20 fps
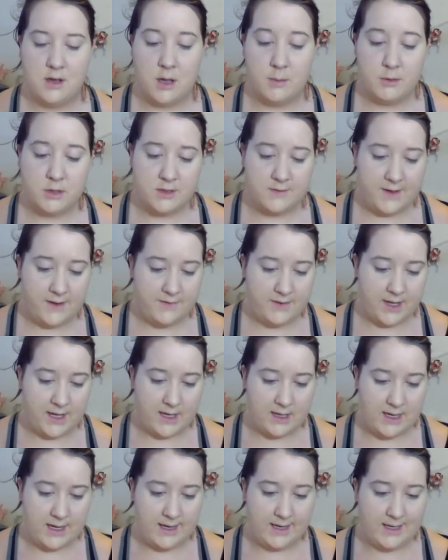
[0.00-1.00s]
almost
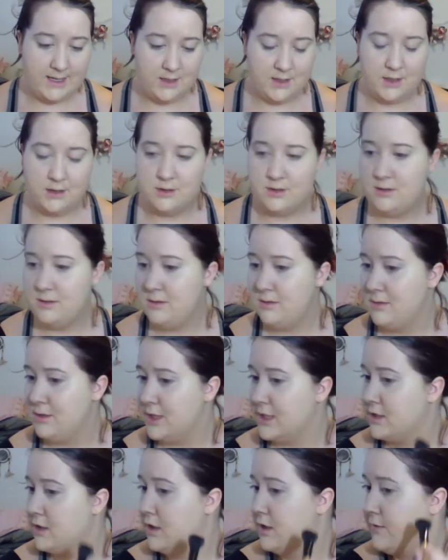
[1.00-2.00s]
50, and he,
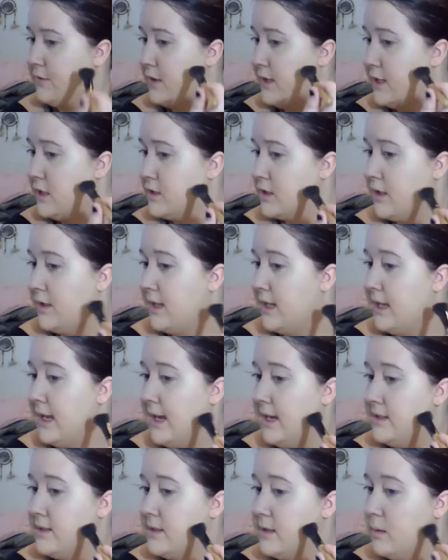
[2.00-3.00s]
just learned a few years ago that he
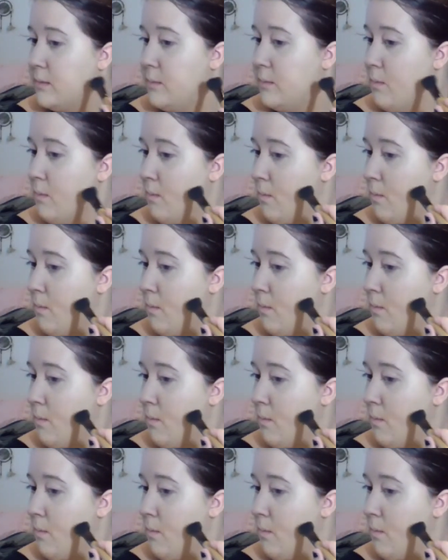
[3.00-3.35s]
has it.